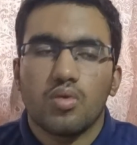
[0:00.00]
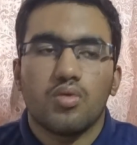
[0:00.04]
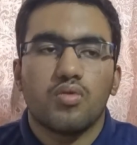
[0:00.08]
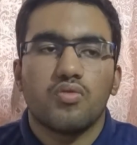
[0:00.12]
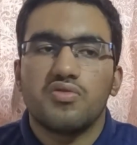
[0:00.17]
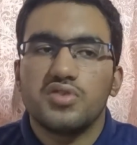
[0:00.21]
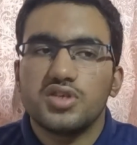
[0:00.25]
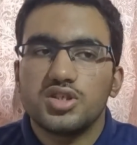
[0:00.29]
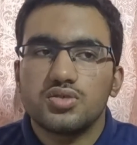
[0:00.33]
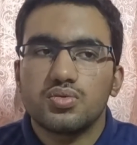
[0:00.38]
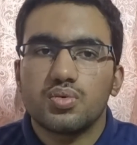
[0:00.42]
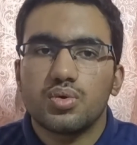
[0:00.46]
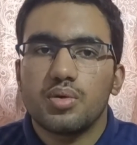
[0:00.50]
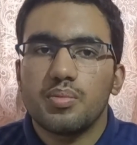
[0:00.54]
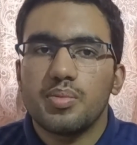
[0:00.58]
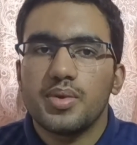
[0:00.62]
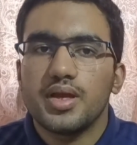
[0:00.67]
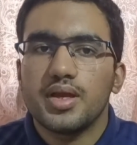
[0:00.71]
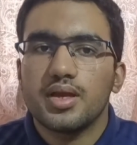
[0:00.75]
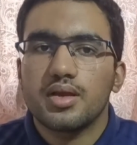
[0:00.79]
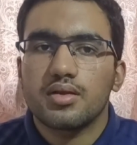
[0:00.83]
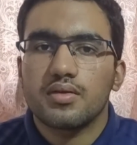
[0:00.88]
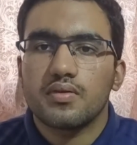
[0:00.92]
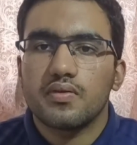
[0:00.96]
which would
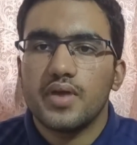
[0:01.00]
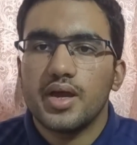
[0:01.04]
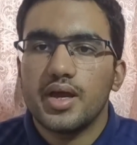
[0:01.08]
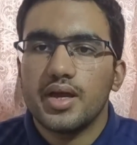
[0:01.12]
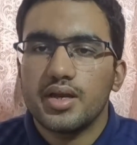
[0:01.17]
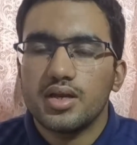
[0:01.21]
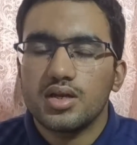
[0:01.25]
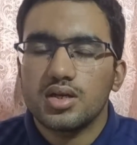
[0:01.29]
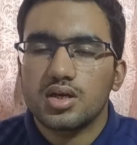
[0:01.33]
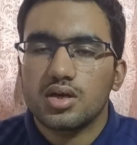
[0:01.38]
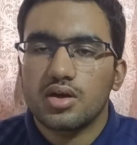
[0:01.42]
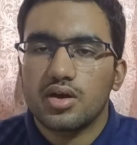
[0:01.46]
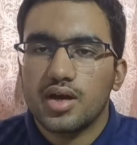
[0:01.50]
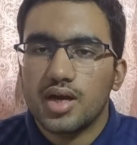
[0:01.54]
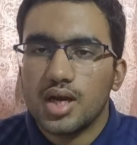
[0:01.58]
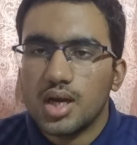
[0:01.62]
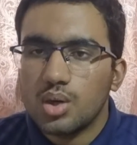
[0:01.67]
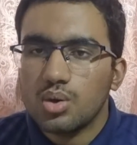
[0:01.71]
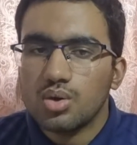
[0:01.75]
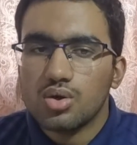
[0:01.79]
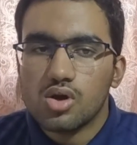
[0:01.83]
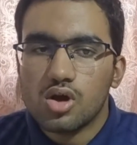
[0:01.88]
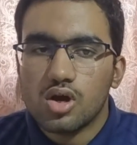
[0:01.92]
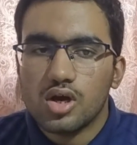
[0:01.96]
be there in
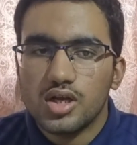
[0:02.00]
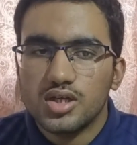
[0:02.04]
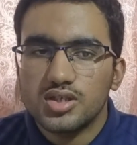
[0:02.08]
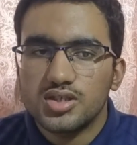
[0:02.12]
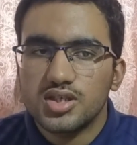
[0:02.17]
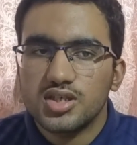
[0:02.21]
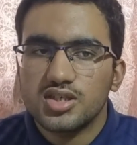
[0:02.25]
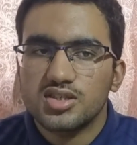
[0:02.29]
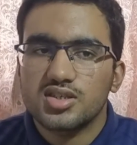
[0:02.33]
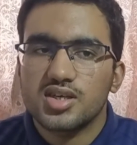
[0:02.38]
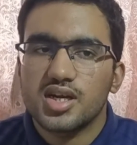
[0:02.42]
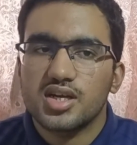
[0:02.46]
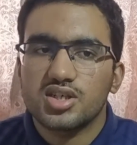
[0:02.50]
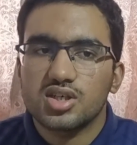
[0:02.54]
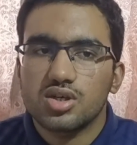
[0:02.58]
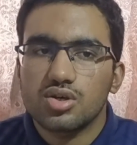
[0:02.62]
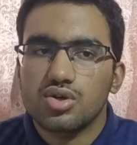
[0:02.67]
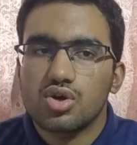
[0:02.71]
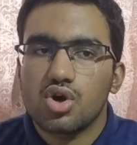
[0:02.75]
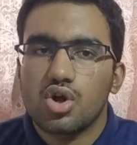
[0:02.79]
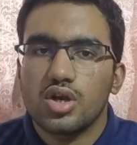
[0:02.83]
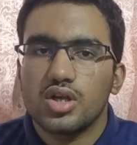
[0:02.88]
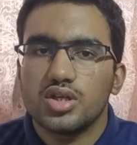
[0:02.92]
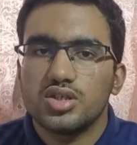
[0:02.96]
renowned colleges, national
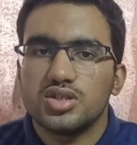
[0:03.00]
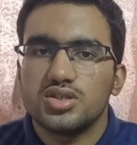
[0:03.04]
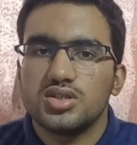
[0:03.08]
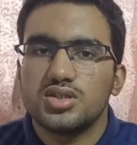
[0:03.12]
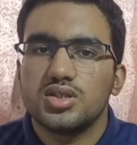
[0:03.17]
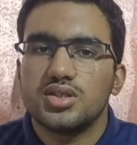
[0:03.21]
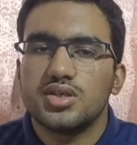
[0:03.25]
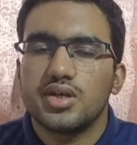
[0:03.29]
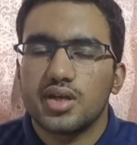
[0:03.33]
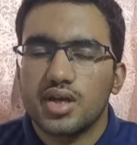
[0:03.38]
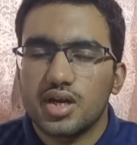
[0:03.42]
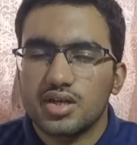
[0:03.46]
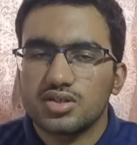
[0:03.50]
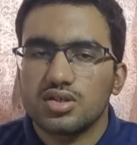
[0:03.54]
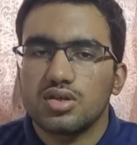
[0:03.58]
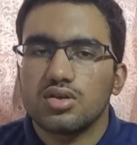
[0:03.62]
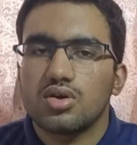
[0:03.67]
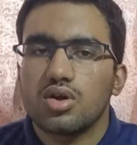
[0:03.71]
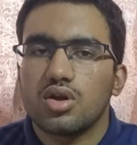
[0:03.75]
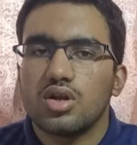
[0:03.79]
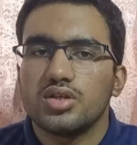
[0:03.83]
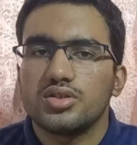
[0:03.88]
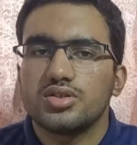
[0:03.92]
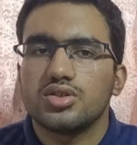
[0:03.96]
colleges, international
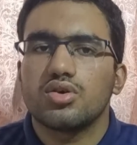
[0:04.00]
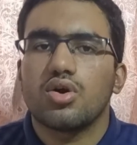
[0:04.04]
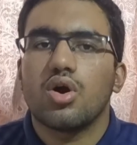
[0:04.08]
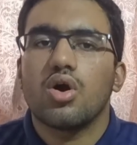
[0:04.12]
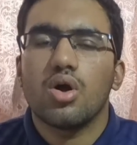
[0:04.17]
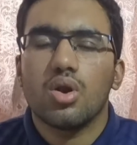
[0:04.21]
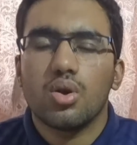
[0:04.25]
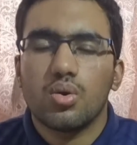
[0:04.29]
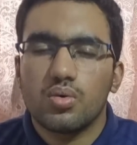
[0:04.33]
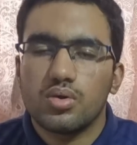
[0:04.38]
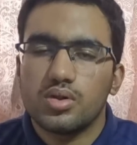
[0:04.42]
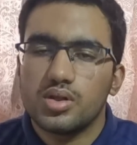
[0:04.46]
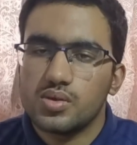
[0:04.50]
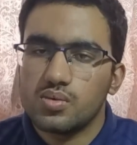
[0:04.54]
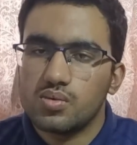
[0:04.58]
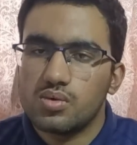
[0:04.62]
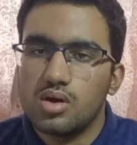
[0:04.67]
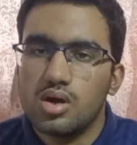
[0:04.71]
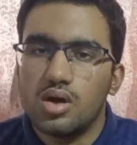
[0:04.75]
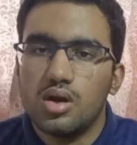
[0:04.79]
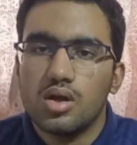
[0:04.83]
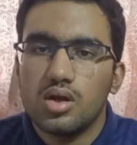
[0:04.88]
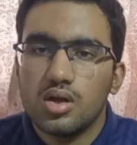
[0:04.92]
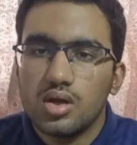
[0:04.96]
colleges all over the
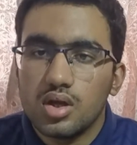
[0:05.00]
world.